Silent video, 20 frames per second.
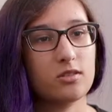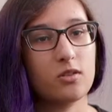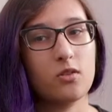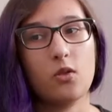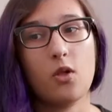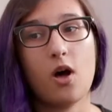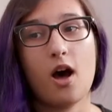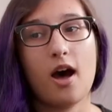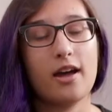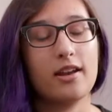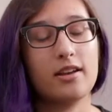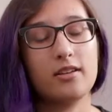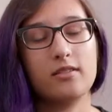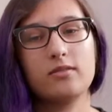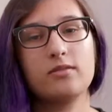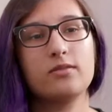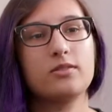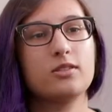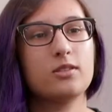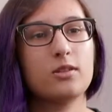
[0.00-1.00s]
a lot
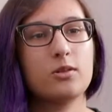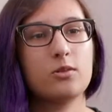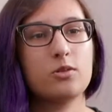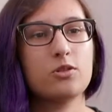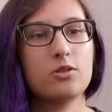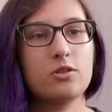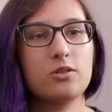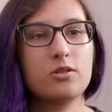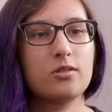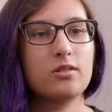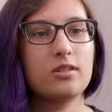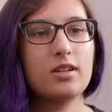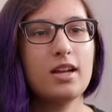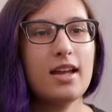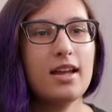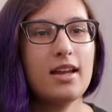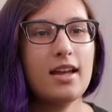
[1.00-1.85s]
of social